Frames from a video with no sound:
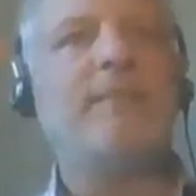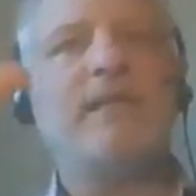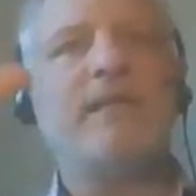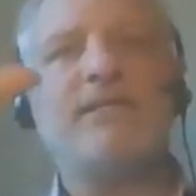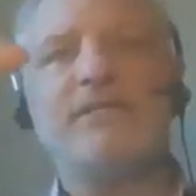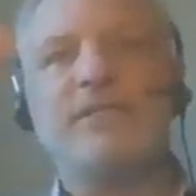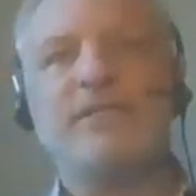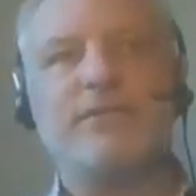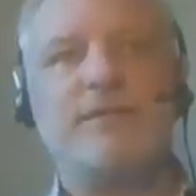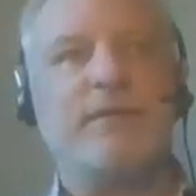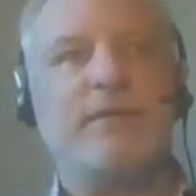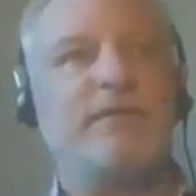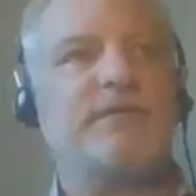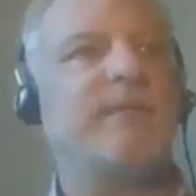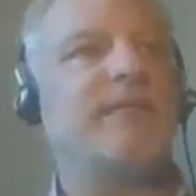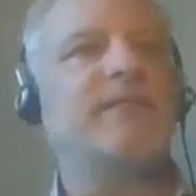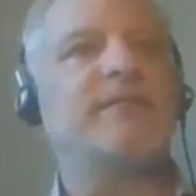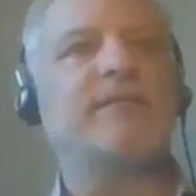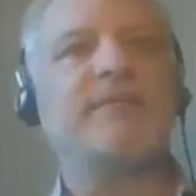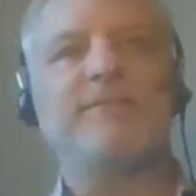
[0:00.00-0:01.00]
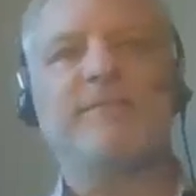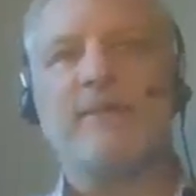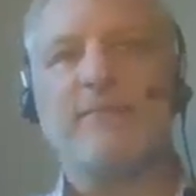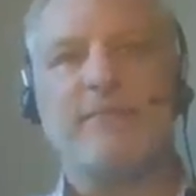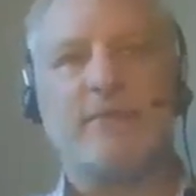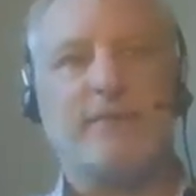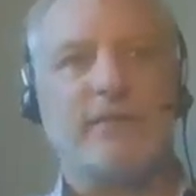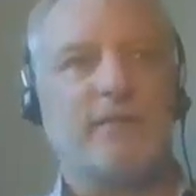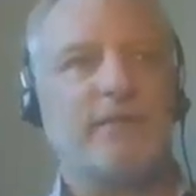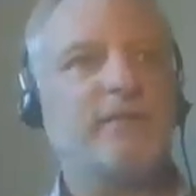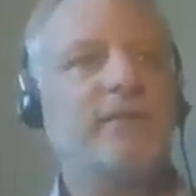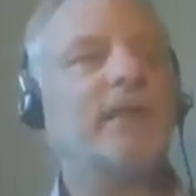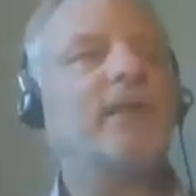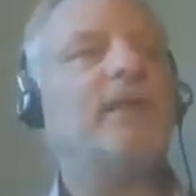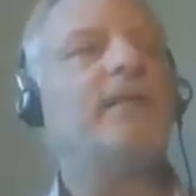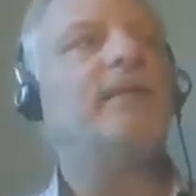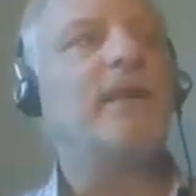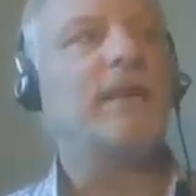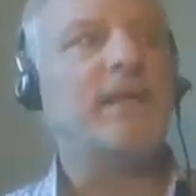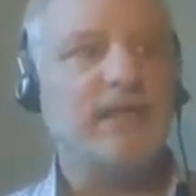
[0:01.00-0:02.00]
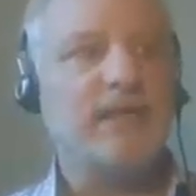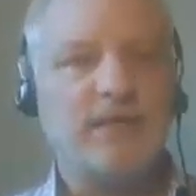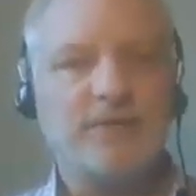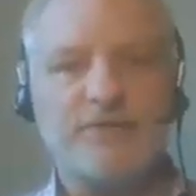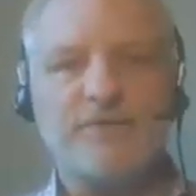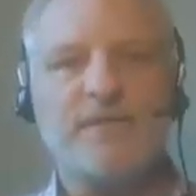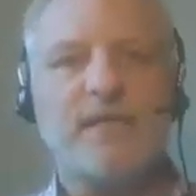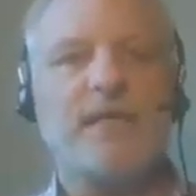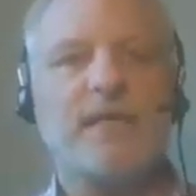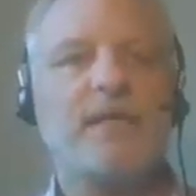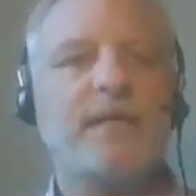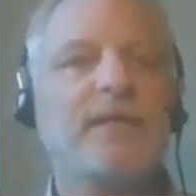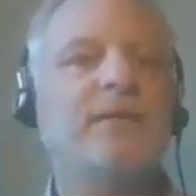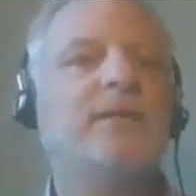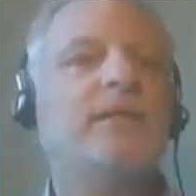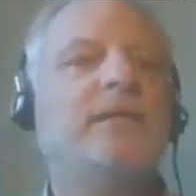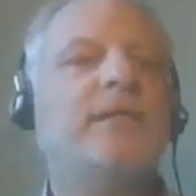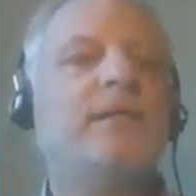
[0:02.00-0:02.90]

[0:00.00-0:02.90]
make dictionaries basically for everything. Okay, I can understand that.